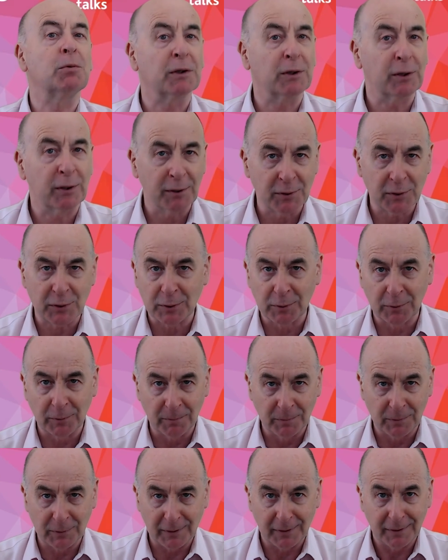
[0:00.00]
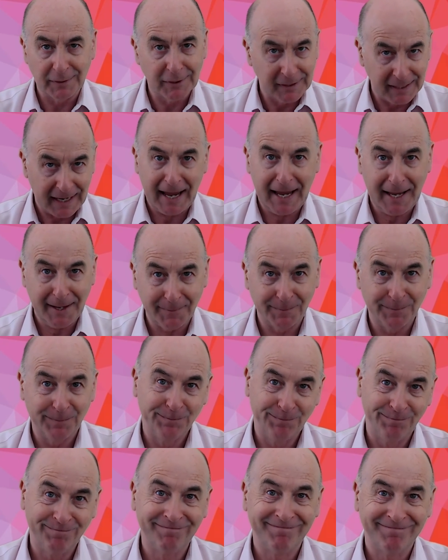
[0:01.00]
what consumed today.
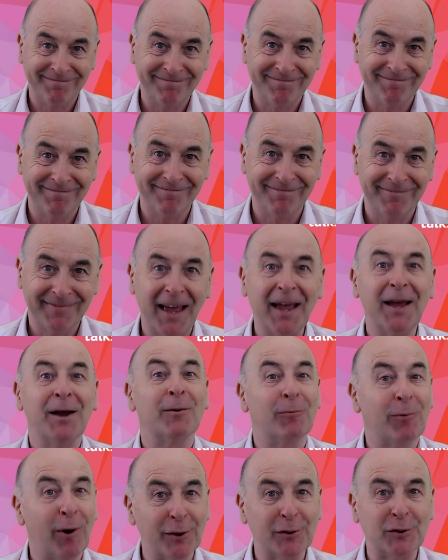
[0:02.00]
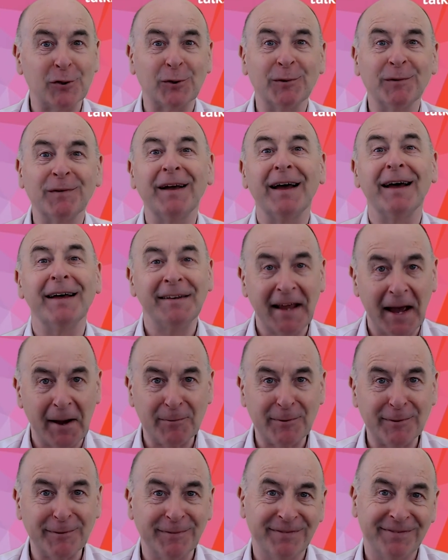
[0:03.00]
Roger
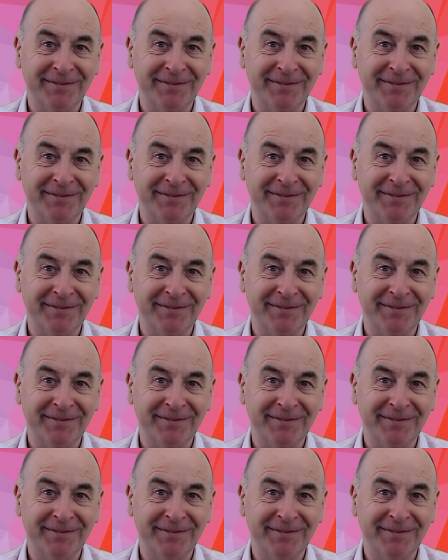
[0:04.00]
adapt.